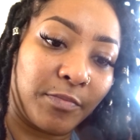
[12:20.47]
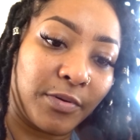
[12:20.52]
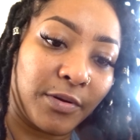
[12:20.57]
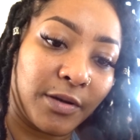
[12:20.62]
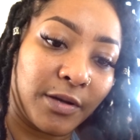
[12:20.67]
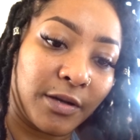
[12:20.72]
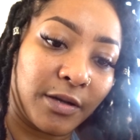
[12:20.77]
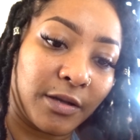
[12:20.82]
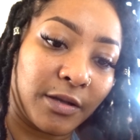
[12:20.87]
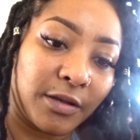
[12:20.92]

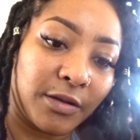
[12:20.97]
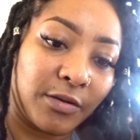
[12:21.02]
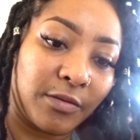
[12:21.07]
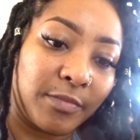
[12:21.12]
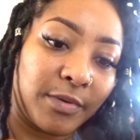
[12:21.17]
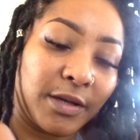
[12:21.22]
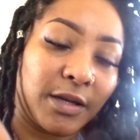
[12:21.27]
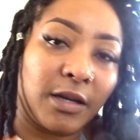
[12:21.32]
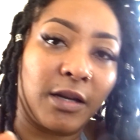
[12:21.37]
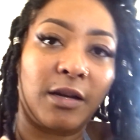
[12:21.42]
put a little
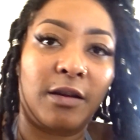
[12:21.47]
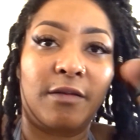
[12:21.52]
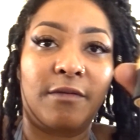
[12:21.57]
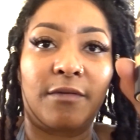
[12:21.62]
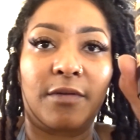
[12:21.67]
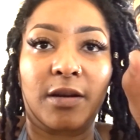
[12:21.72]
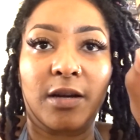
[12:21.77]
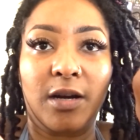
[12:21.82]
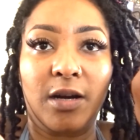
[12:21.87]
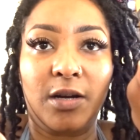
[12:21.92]
bit
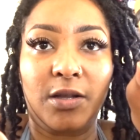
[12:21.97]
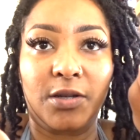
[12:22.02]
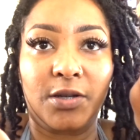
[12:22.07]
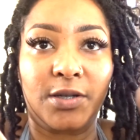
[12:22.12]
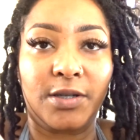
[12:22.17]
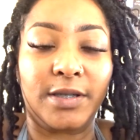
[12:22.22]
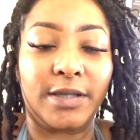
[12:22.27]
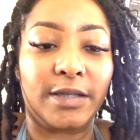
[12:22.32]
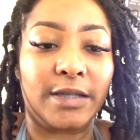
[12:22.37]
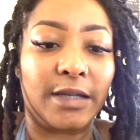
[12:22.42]
of a color
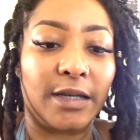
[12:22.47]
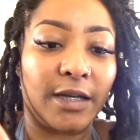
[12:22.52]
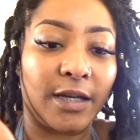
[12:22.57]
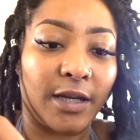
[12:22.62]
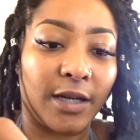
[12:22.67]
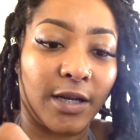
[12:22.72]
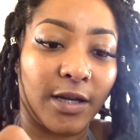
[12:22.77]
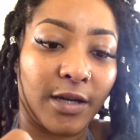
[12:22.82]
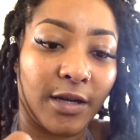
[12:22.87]
stick